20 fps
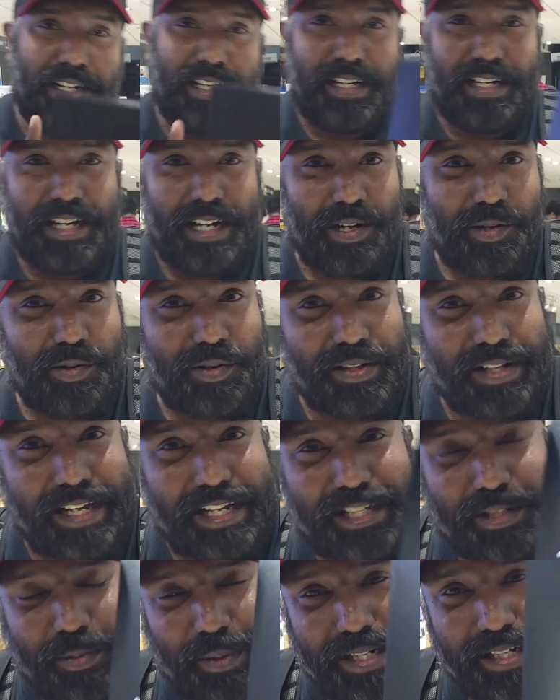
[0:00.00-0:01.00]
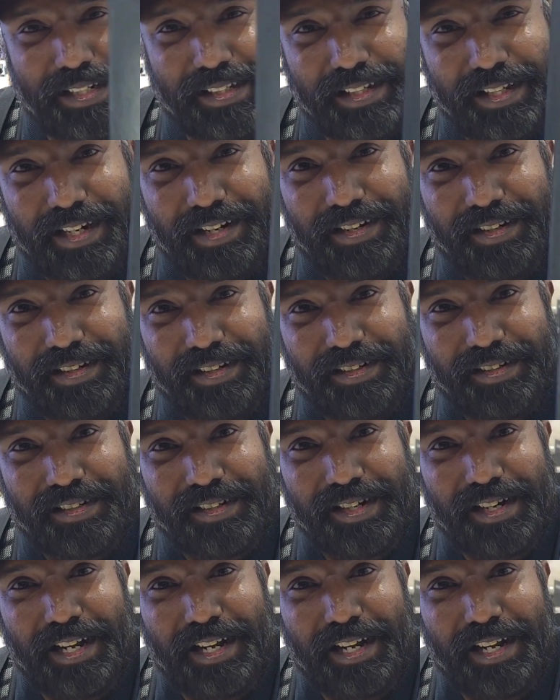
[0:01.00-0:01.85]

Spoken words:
and now the S23 Ultra,